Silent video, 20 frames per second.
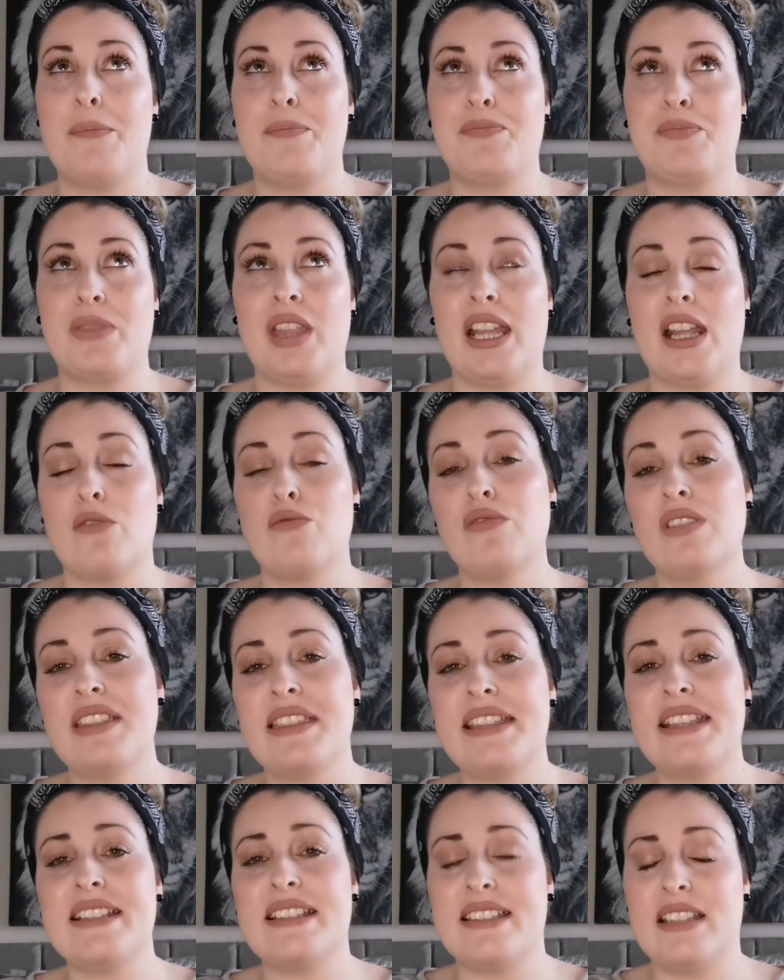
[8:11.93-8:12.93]
like a
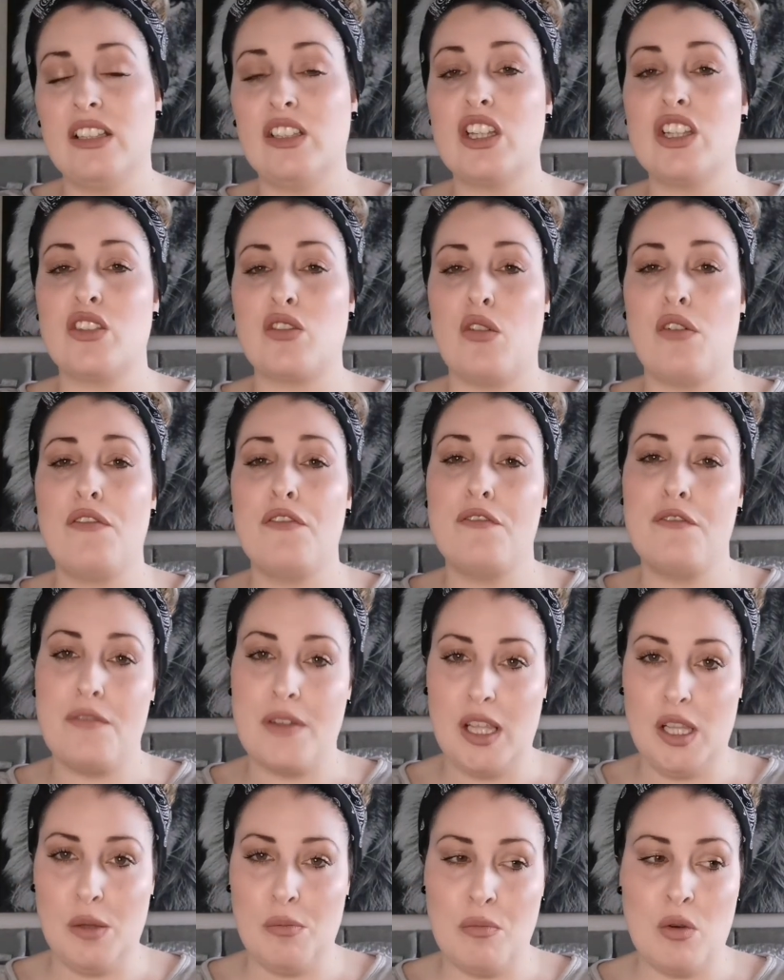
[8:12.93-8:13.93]
really silky soft
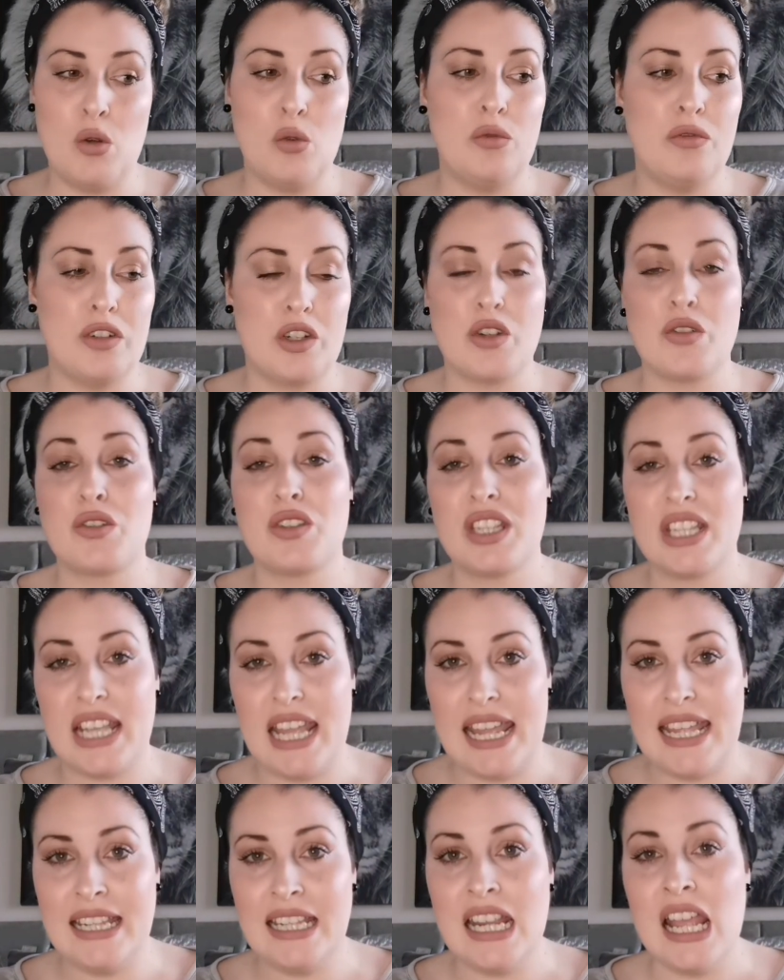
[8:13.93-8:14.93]
film over your
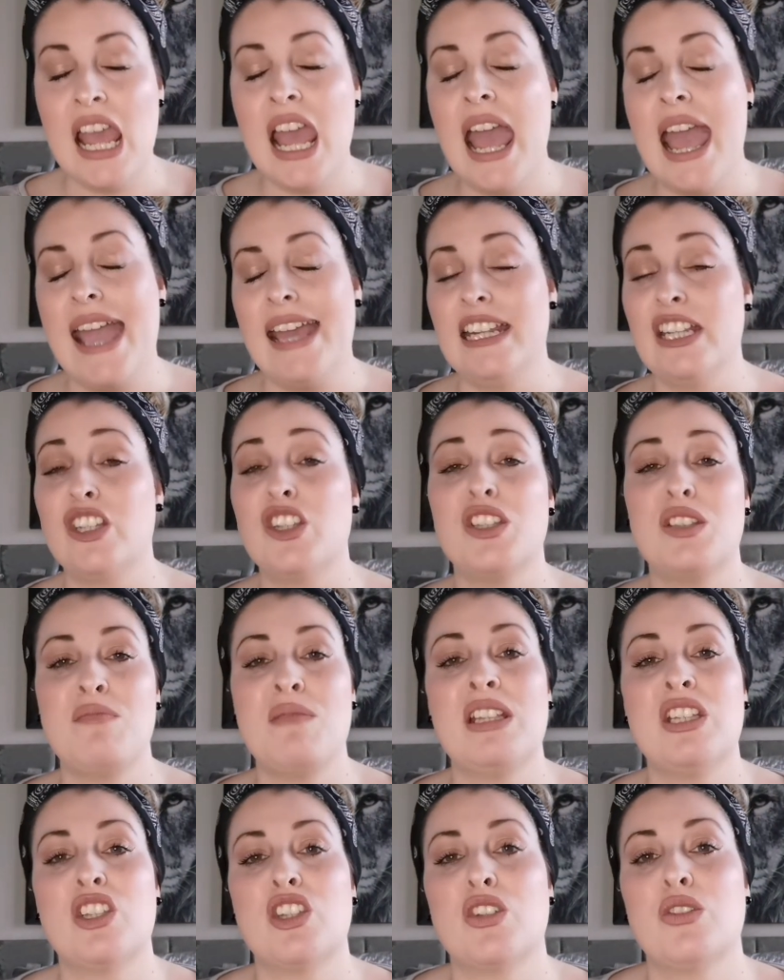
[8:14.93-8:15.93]
skin, and it just
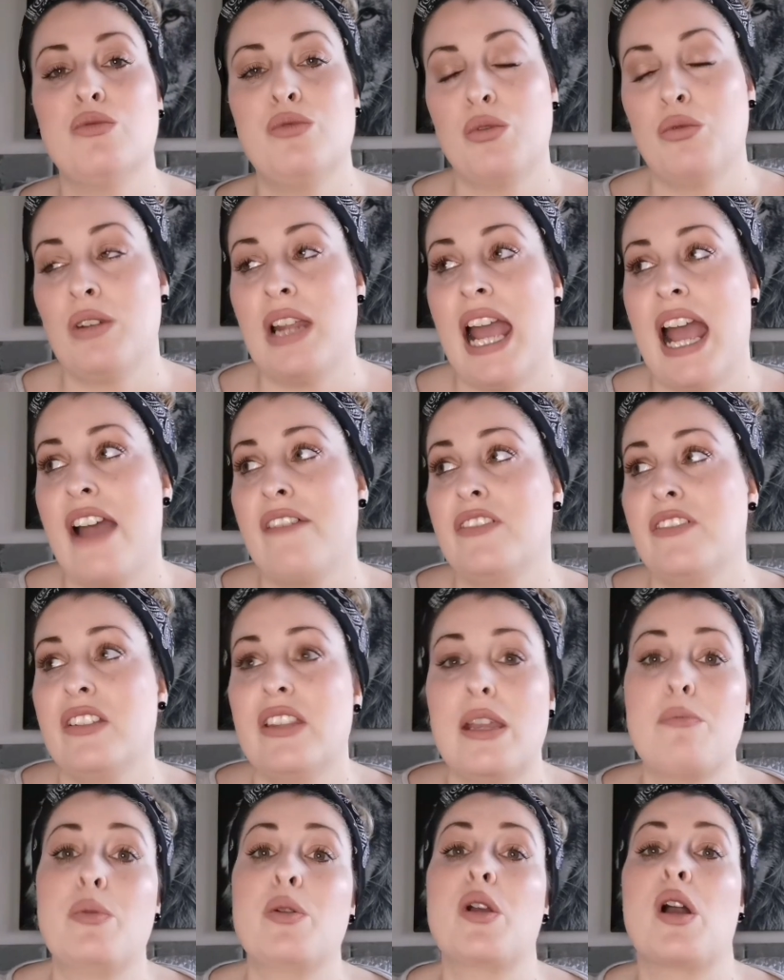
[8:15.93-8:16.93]
means that you don't have to
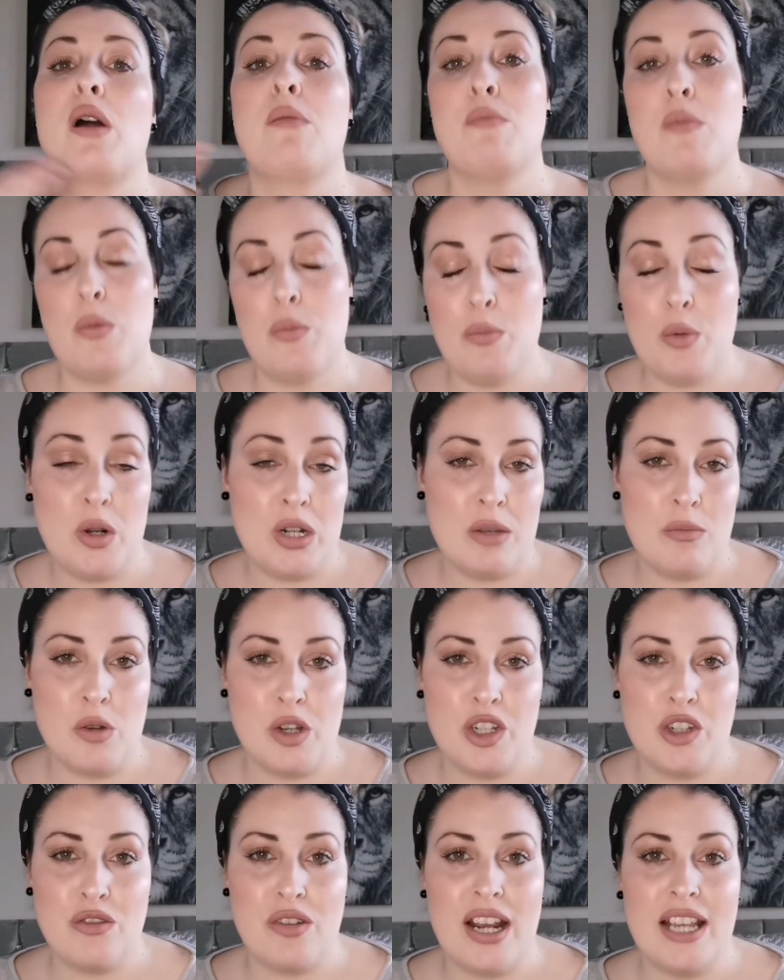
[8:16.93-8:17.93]
then put a body
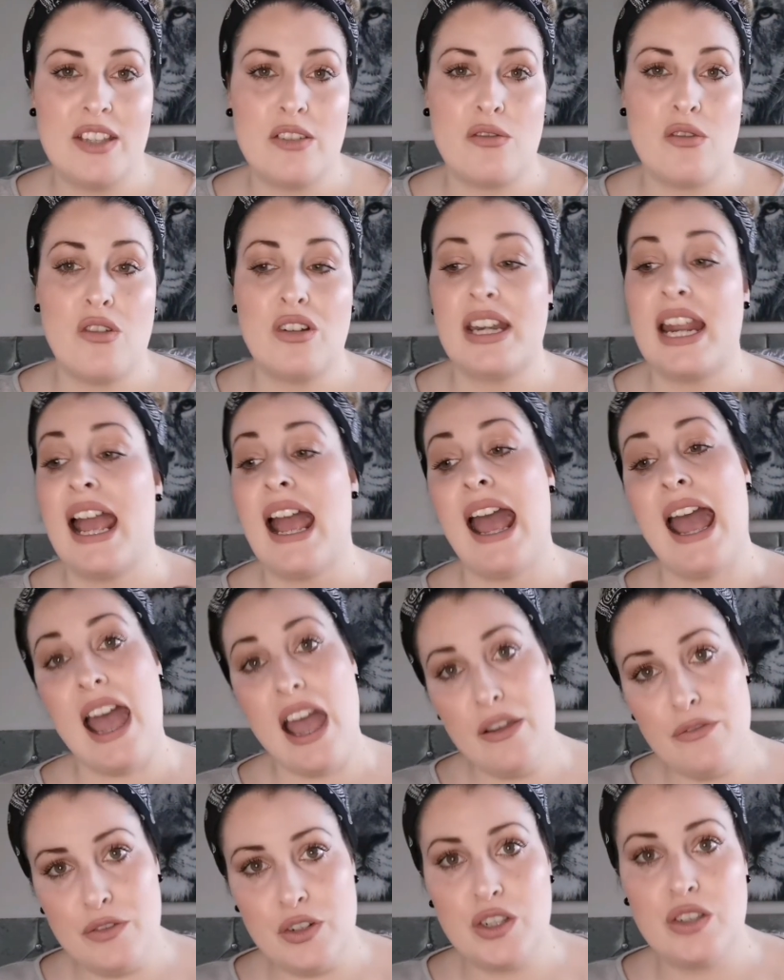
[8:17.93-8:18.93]
moisturizer on
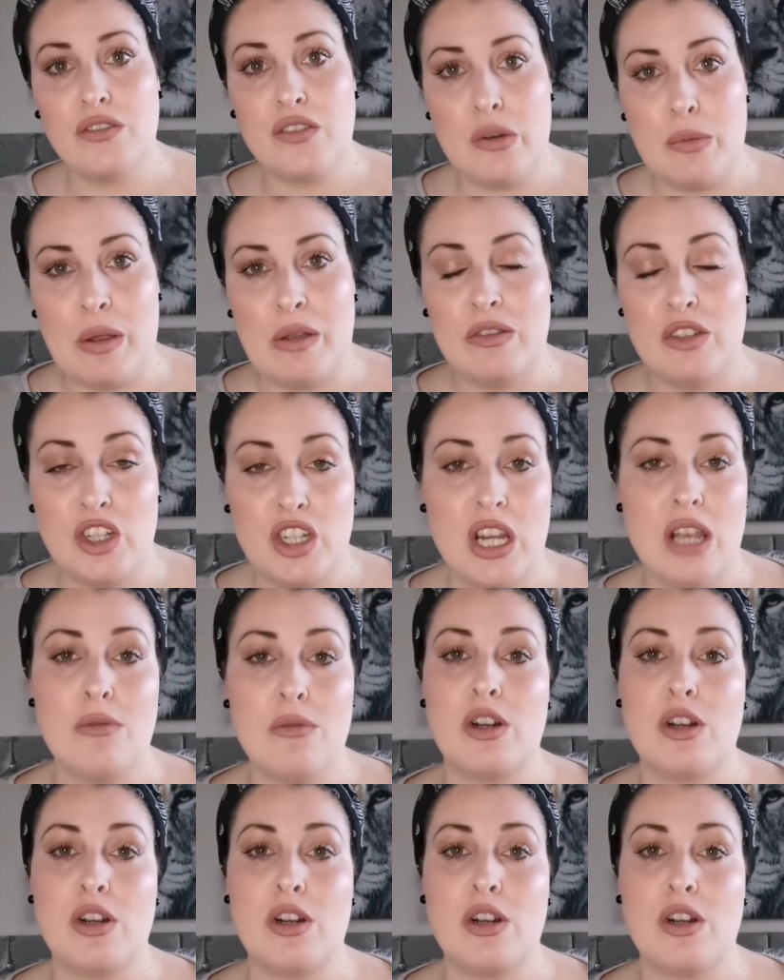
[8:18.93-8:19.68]
after you've come out of the shower.